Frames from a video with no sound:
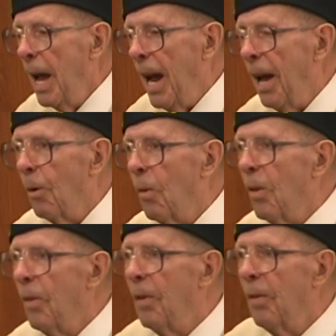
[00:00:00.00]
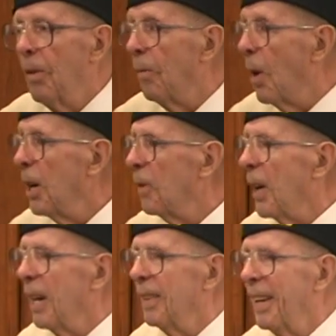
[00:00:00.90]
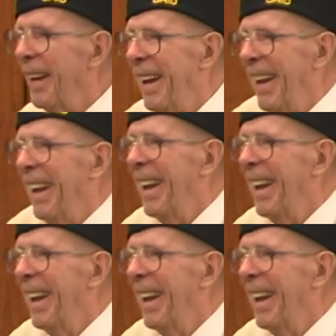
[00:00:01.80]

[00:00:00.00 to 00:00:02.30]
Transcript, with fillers: And the funny thing that,